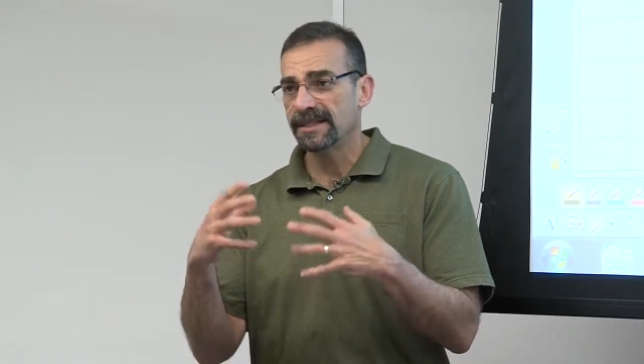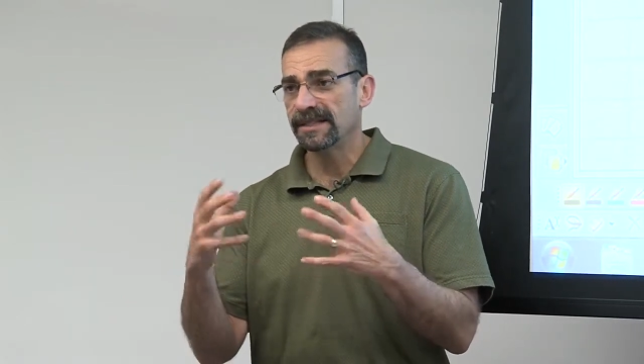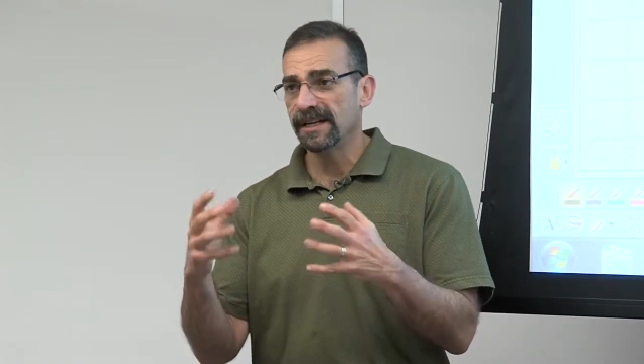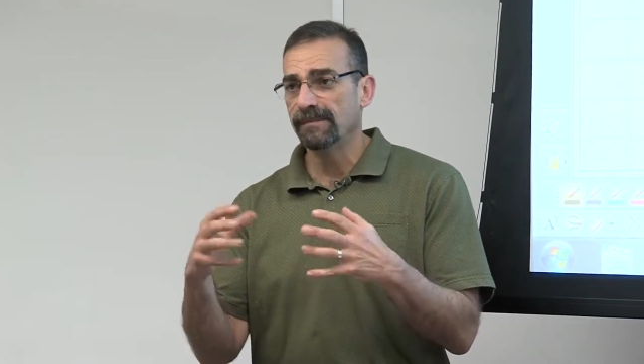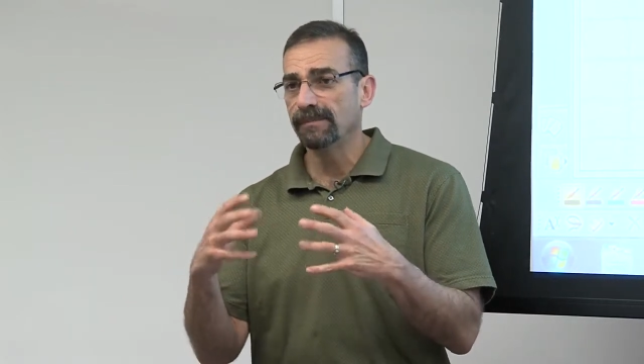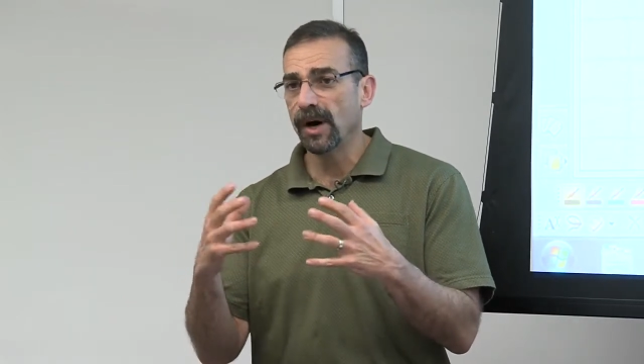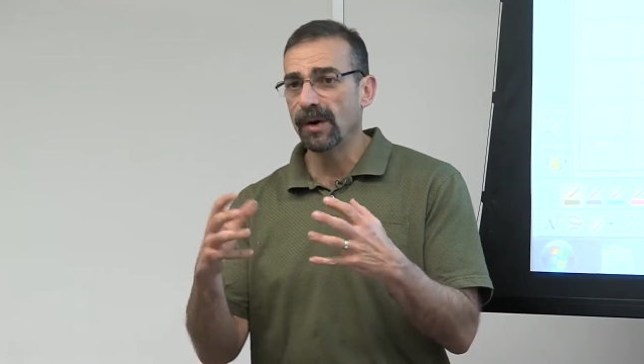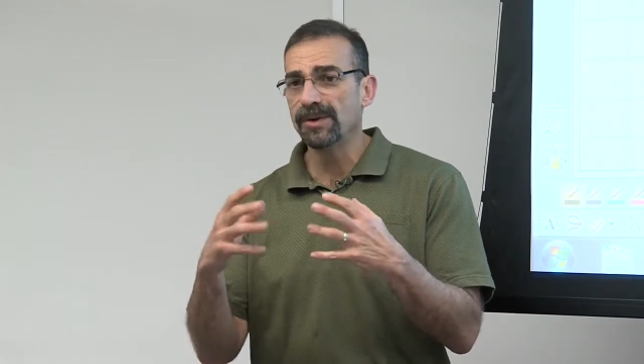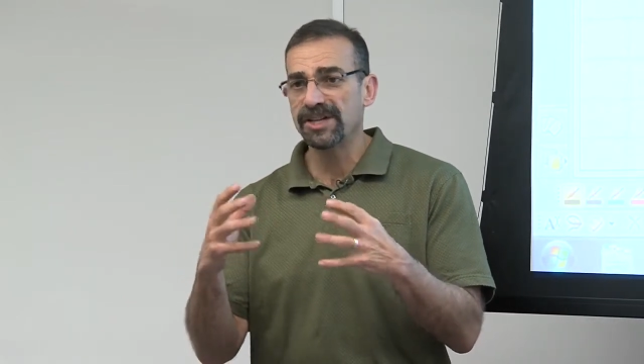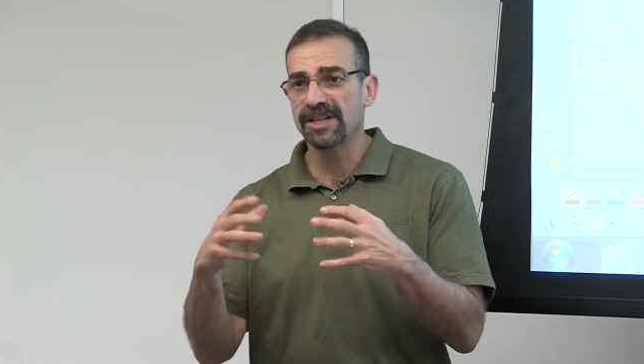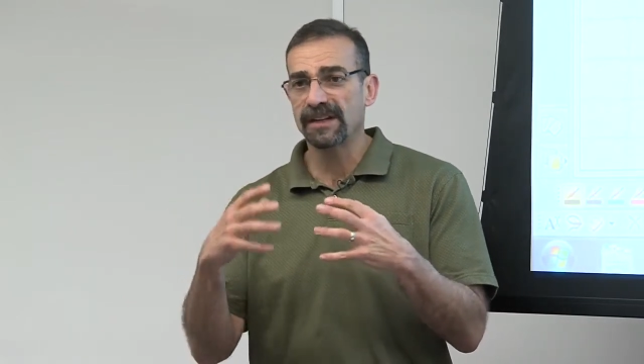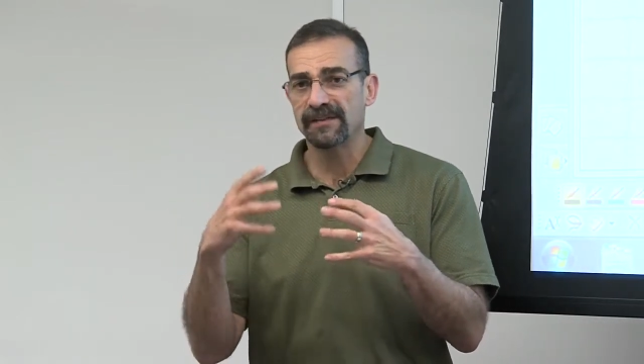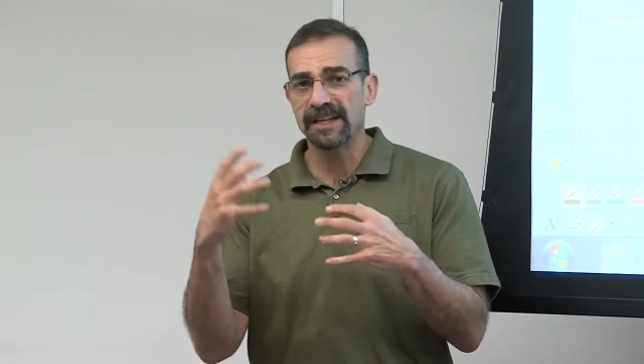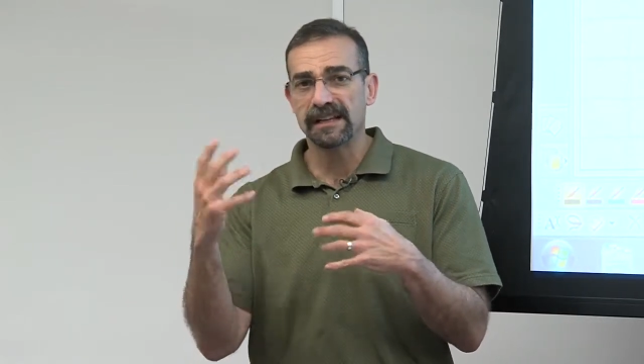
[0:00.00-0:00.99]
the
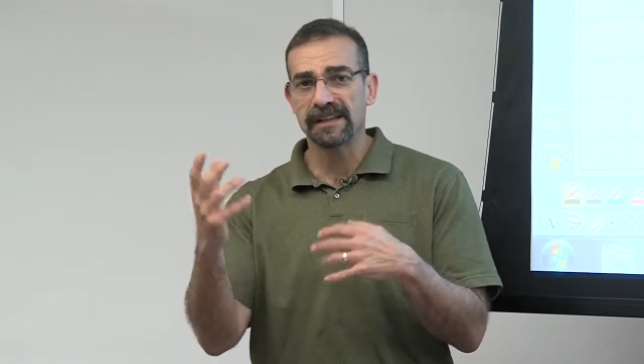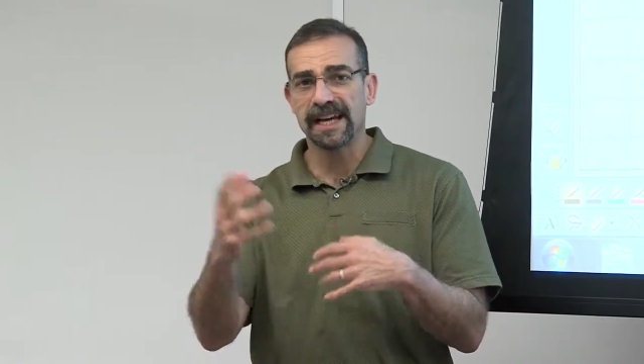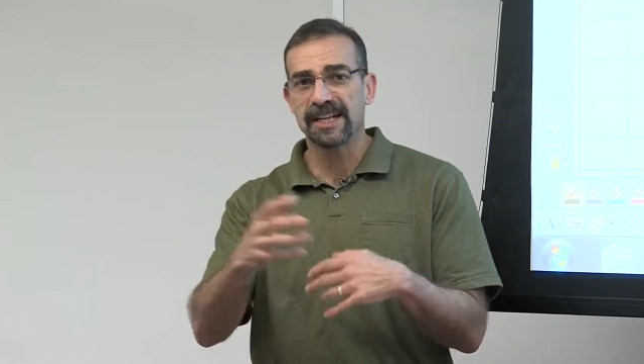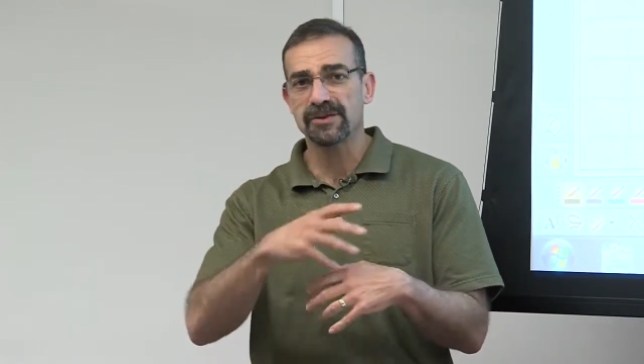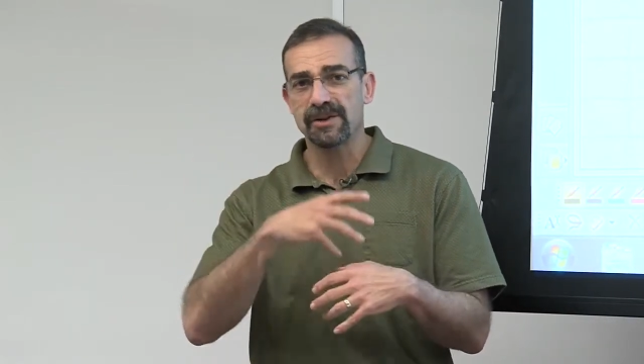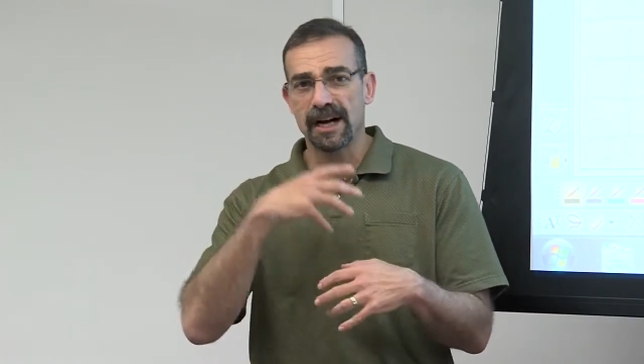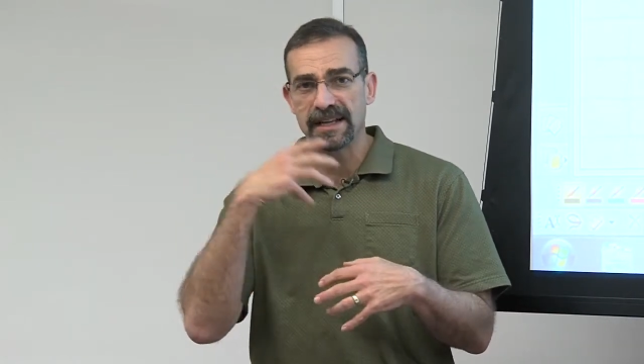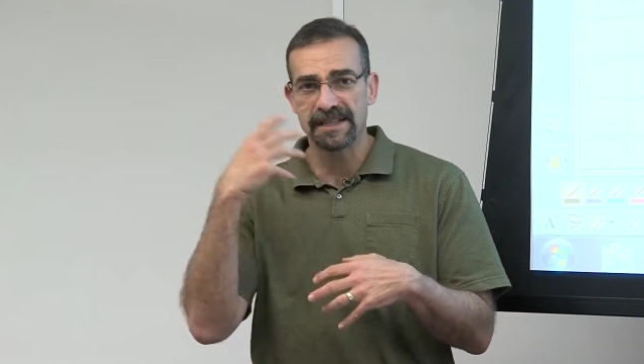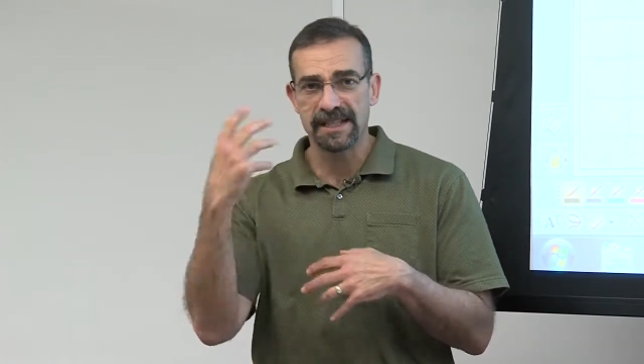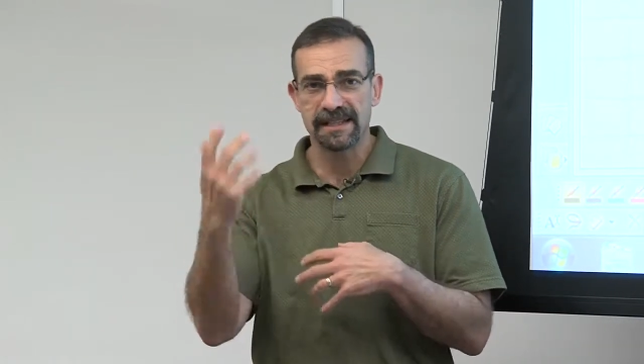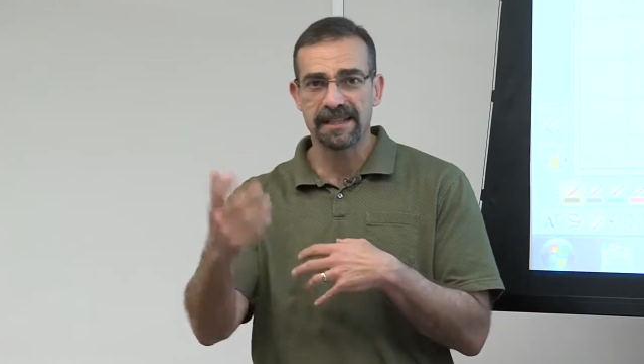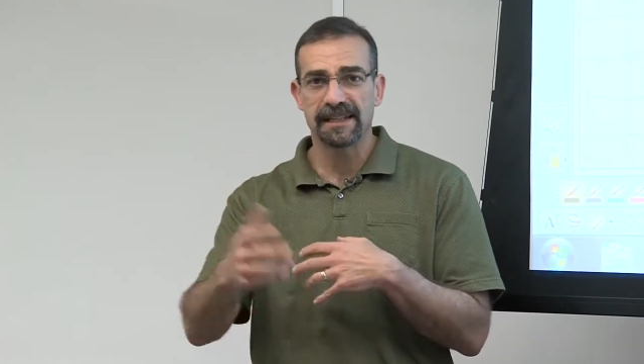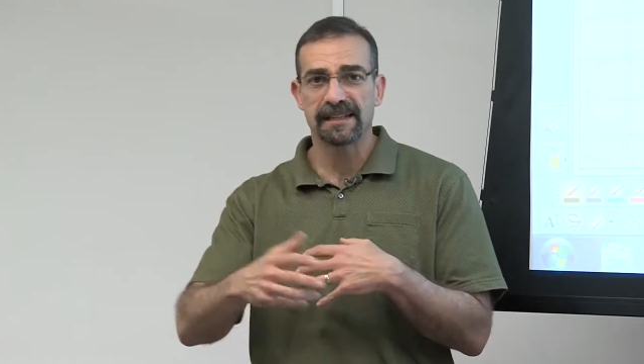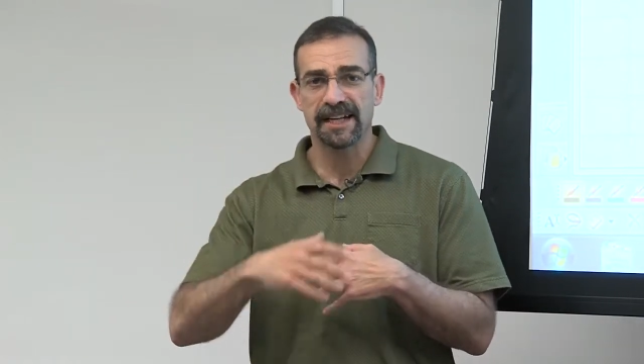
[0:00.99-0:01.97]
motion of the electrons
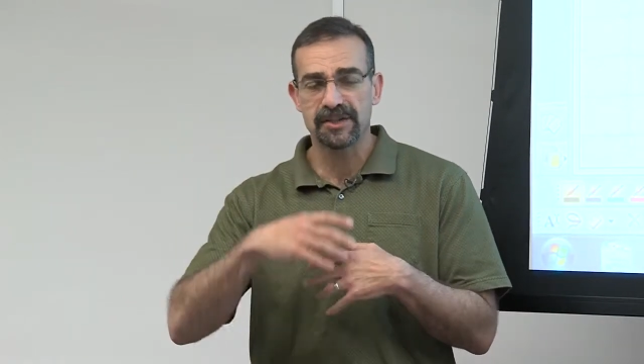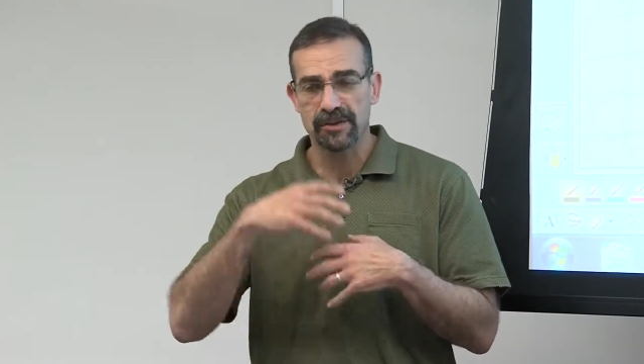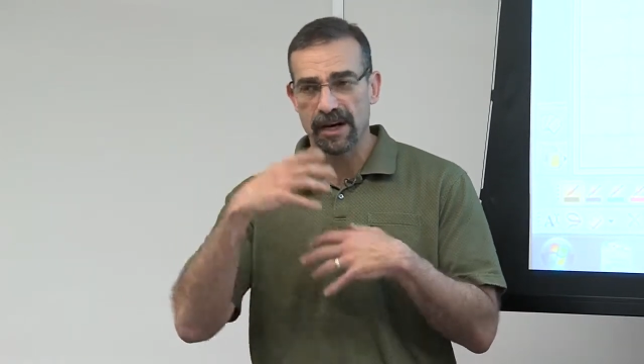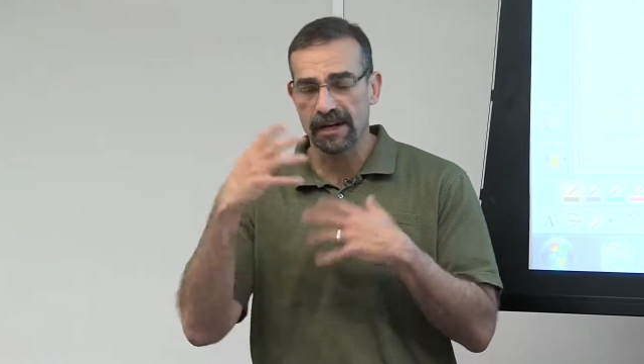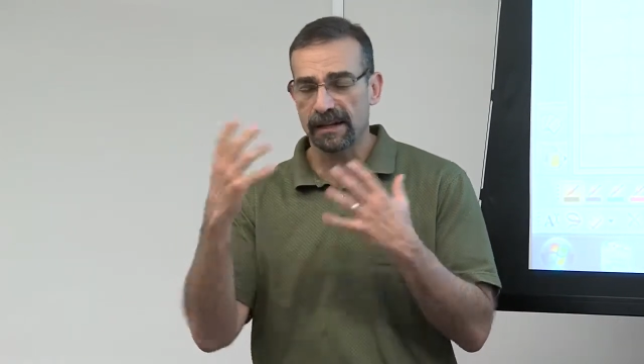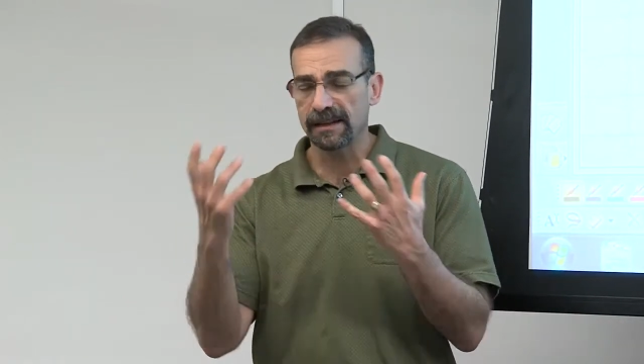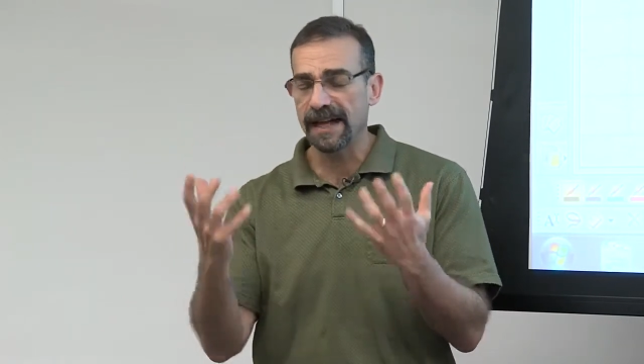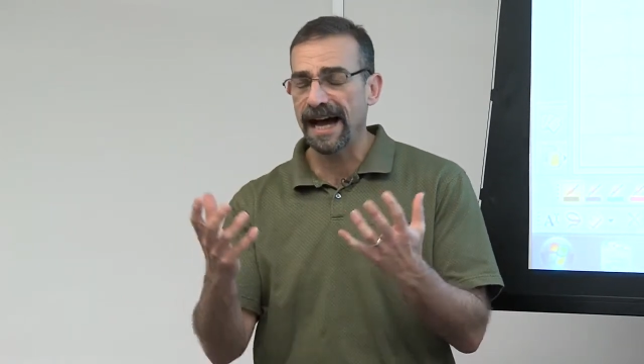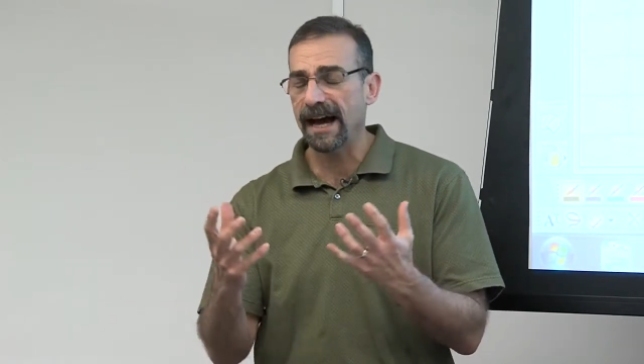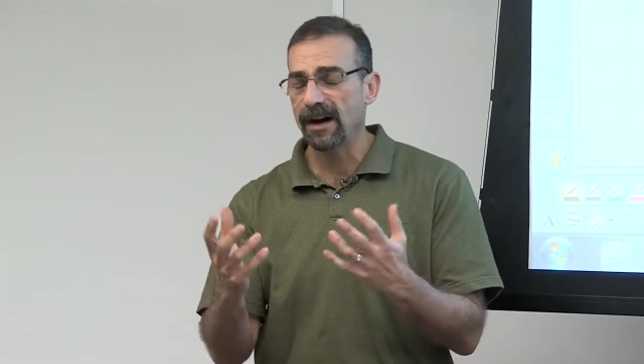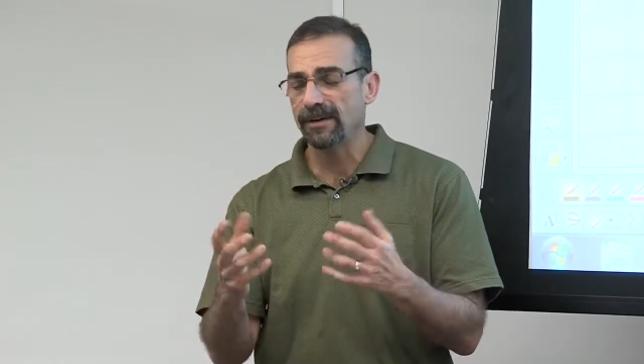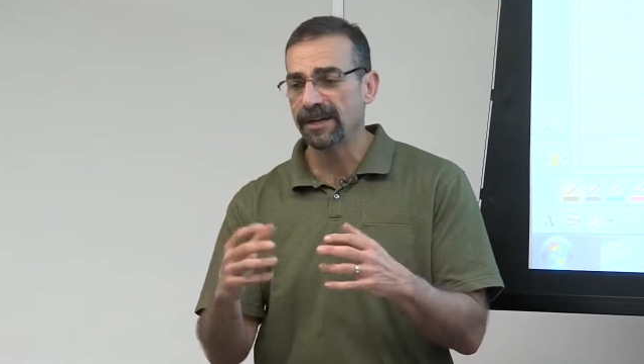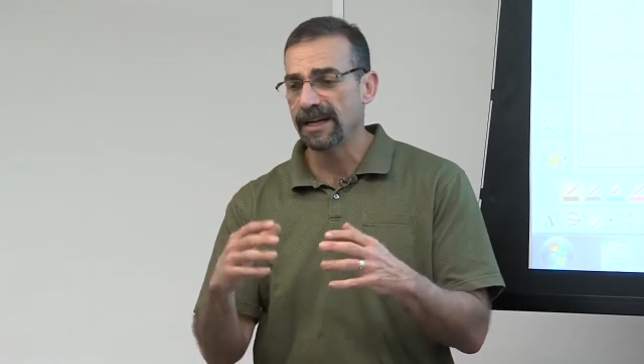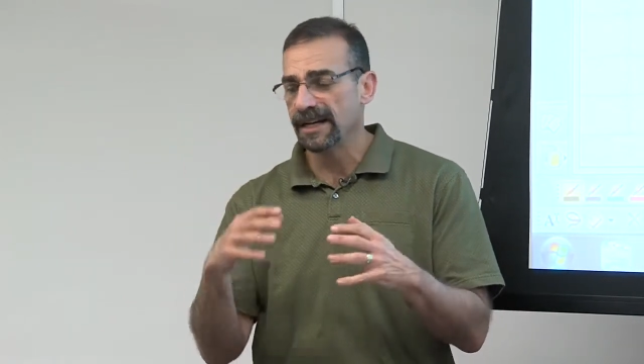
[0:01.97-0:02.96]
in the electron
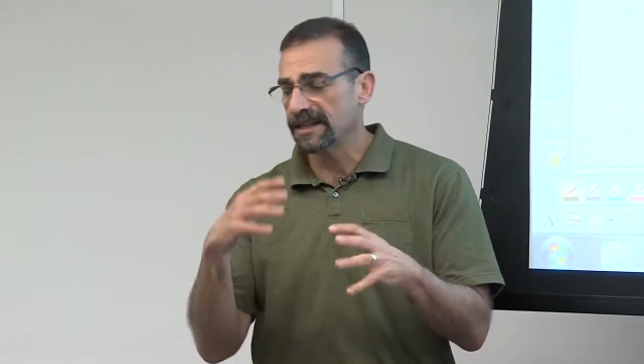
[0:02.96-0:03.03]
cloud